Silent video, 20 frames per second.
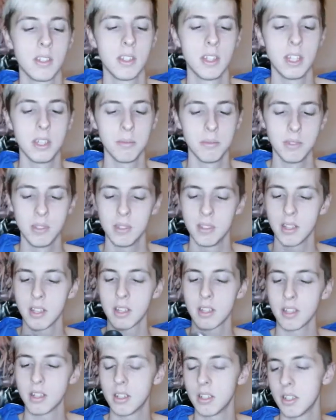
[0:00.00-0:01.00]
Um,
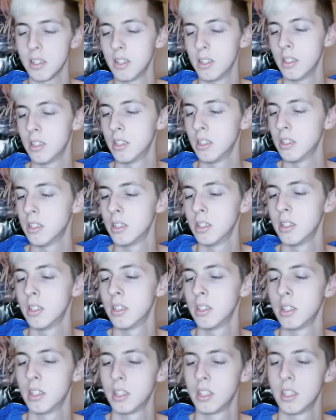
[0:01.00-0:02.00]
I got
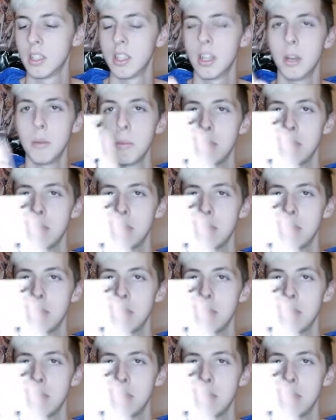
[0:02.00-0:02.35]
a